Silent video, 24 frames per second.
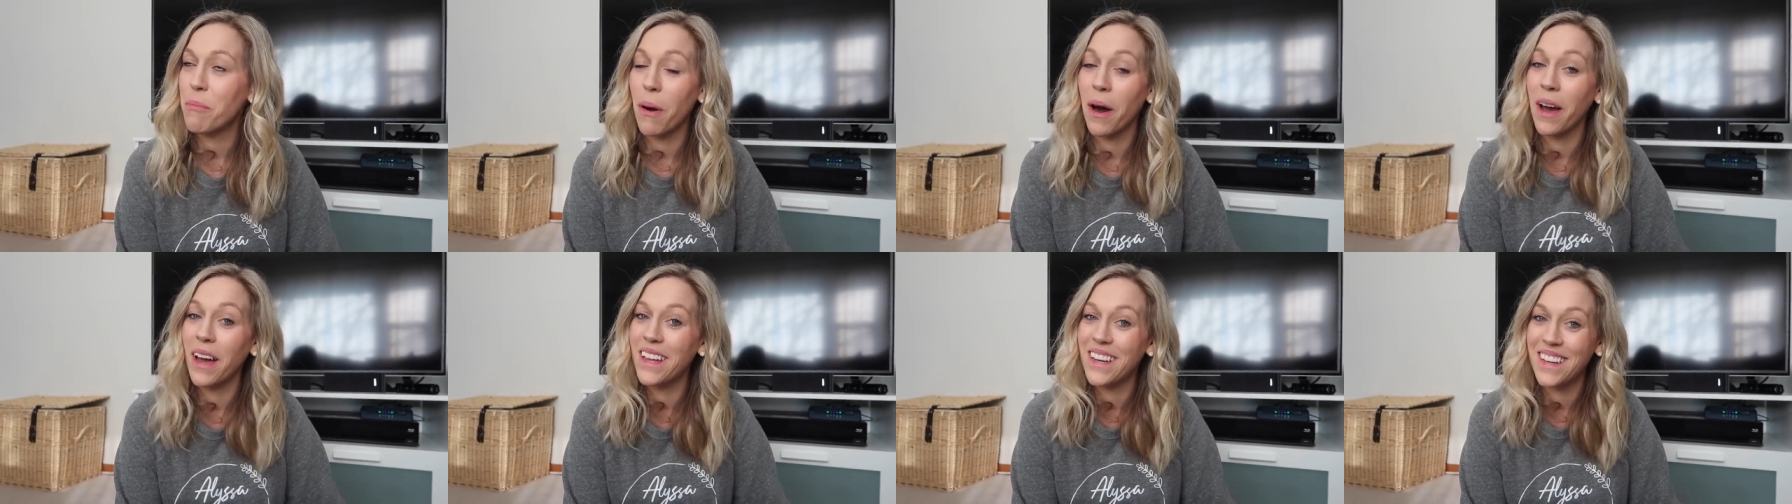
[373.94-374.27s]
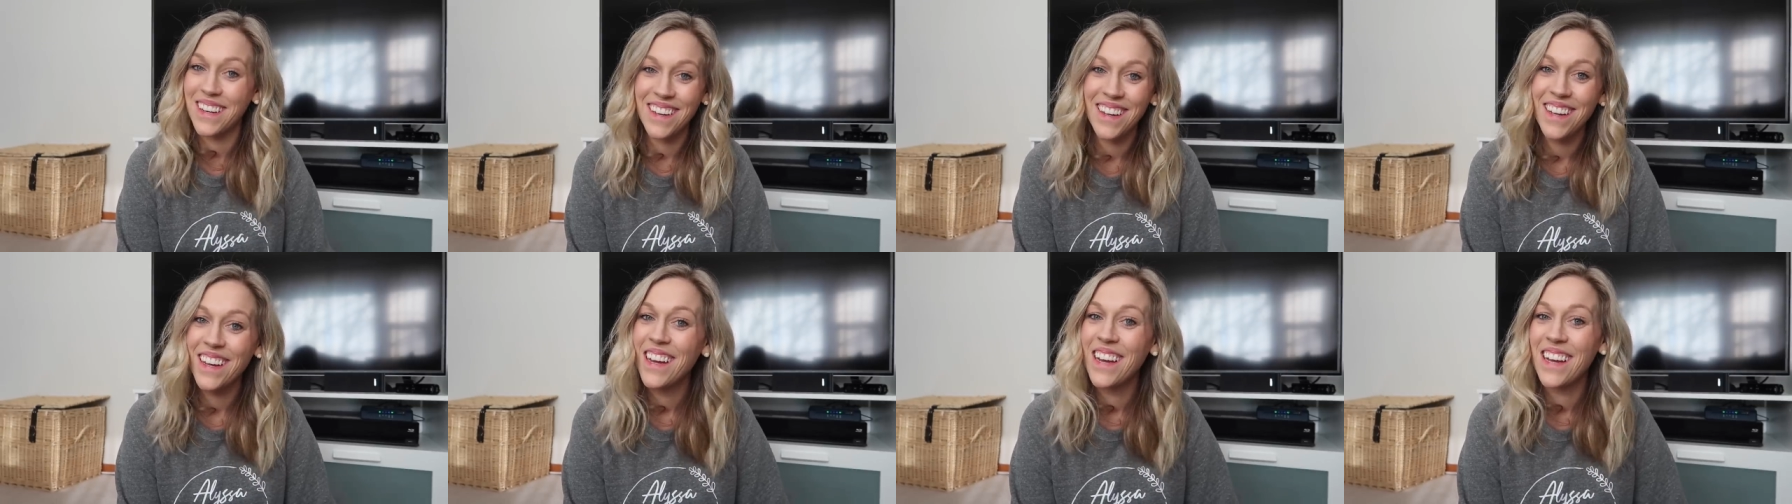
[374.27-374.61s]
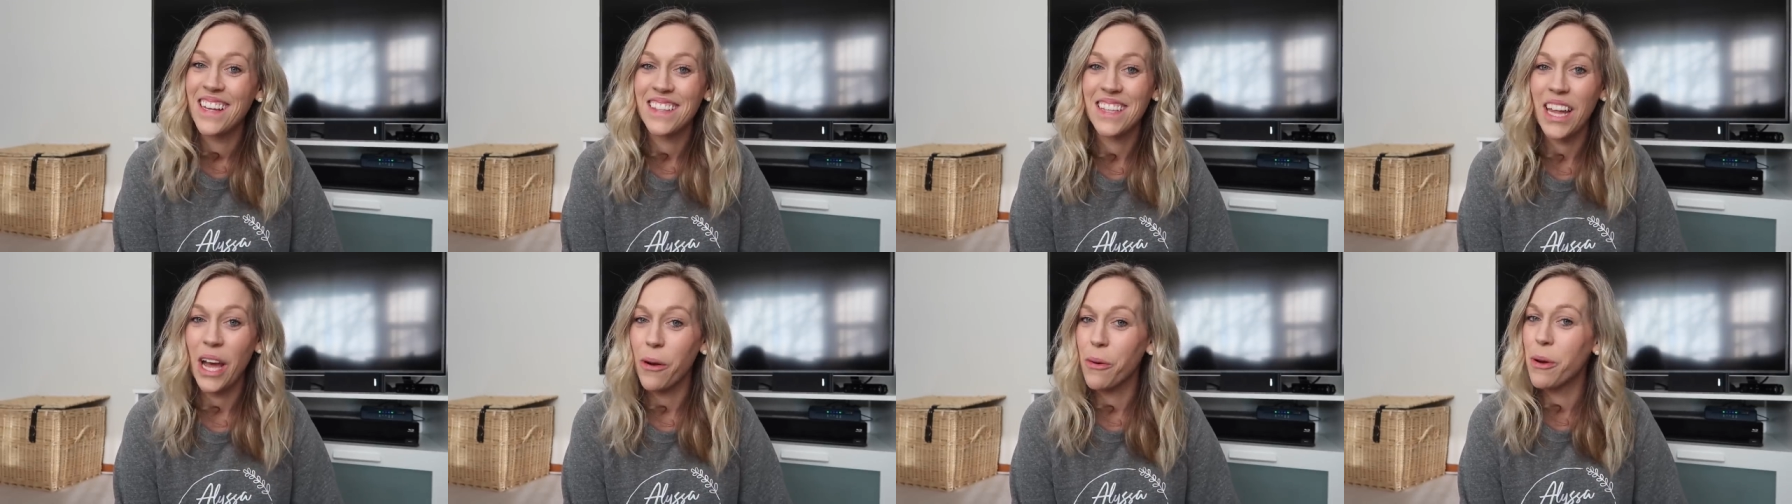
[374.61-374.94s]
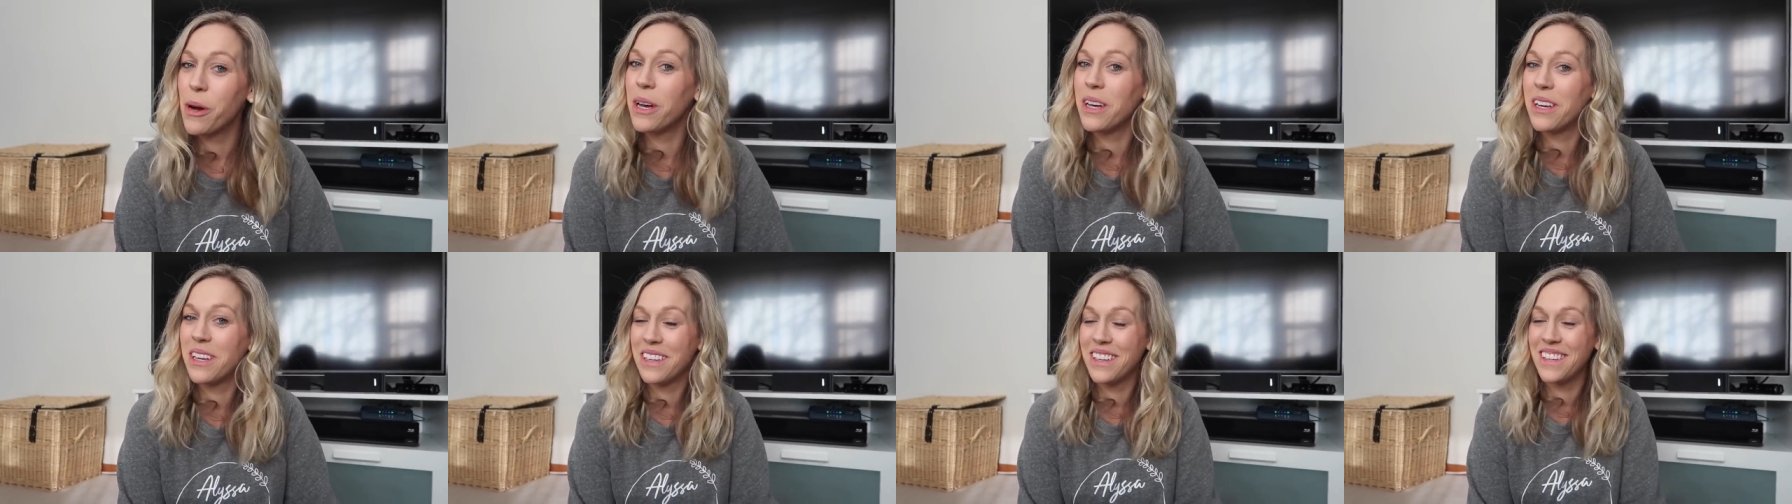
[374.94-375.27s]
but that
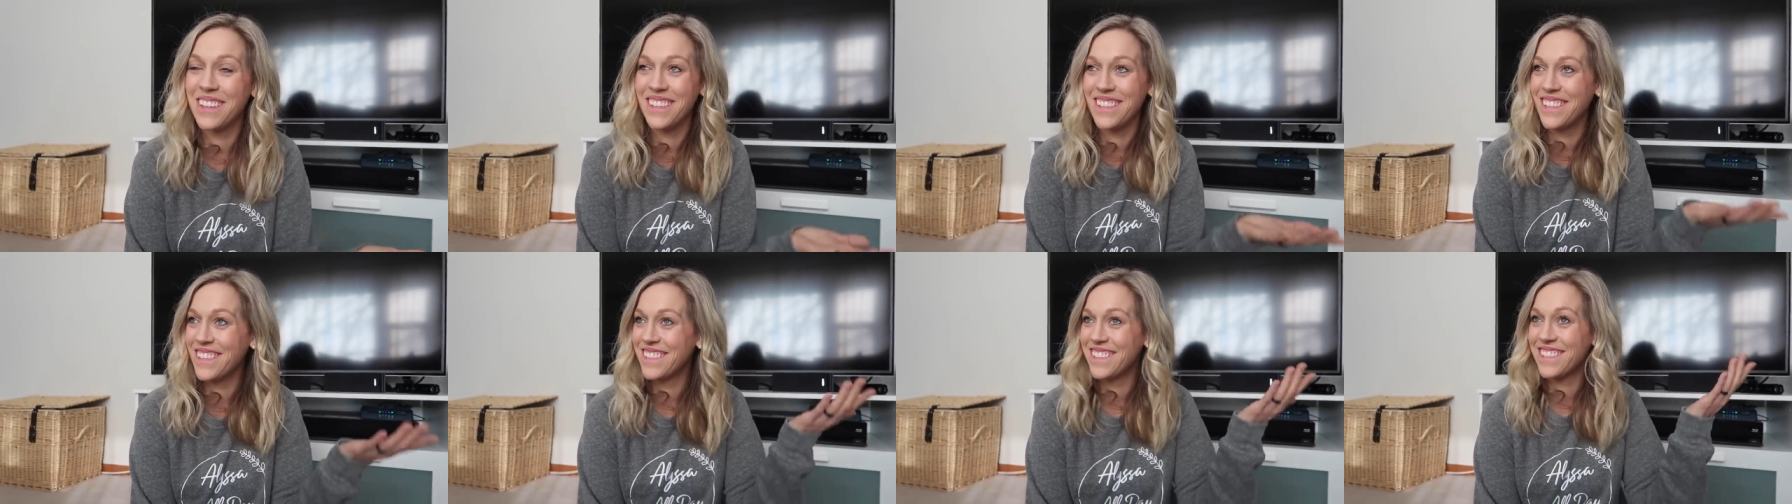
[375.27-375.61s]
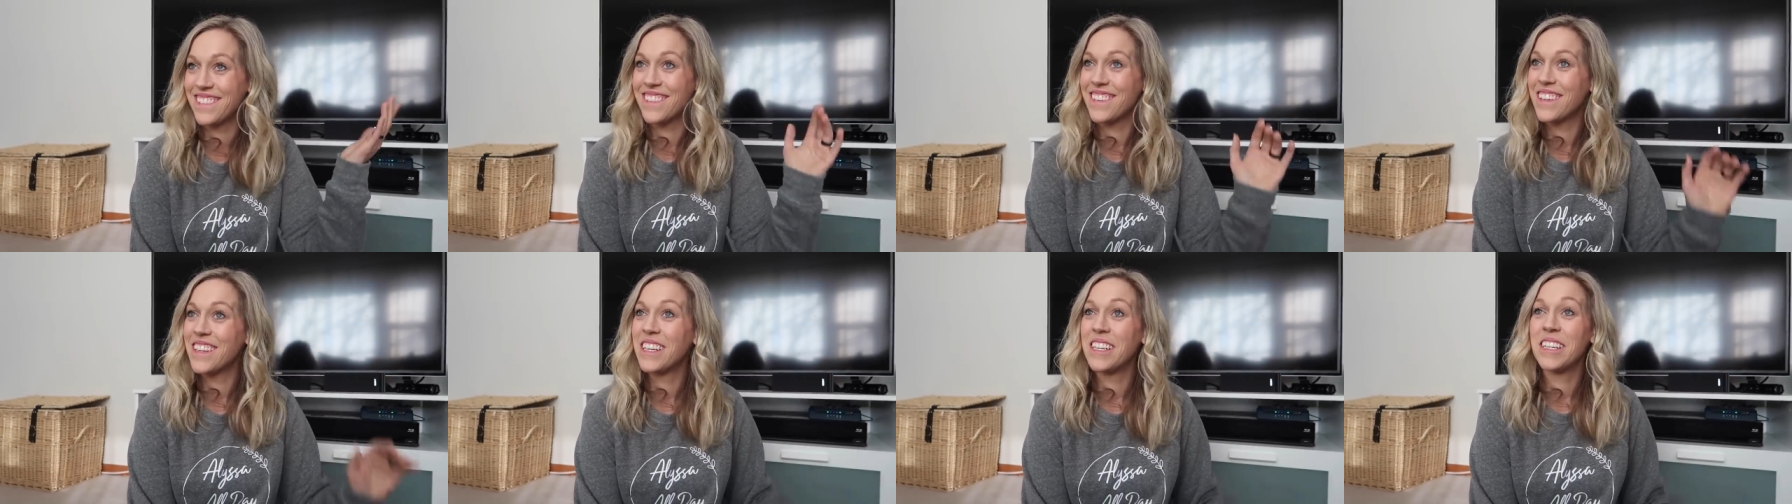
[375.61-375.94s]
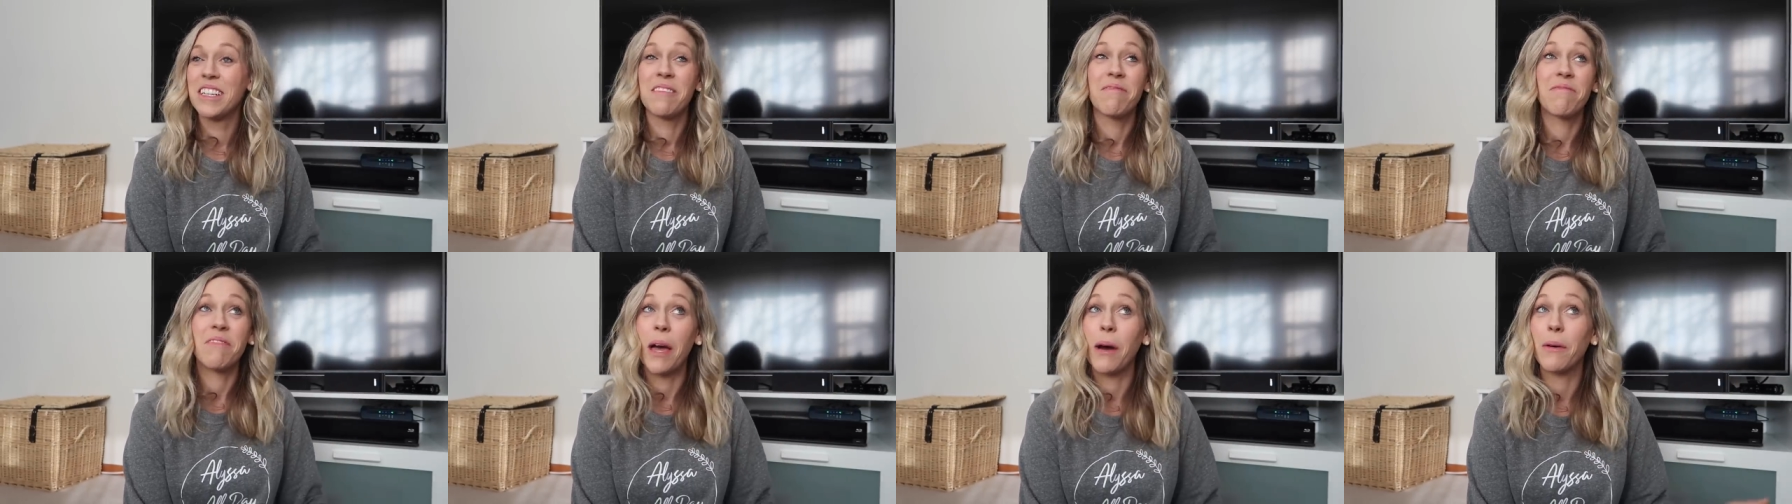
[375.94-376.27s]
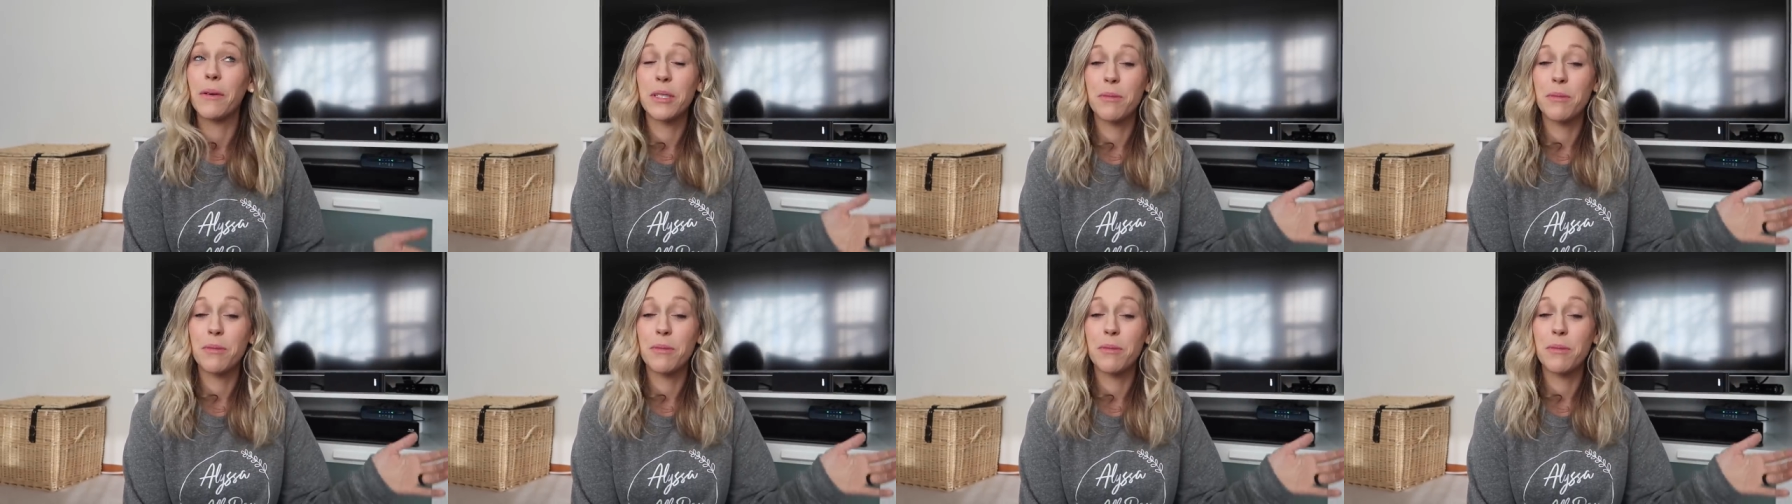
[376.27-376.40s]
was, that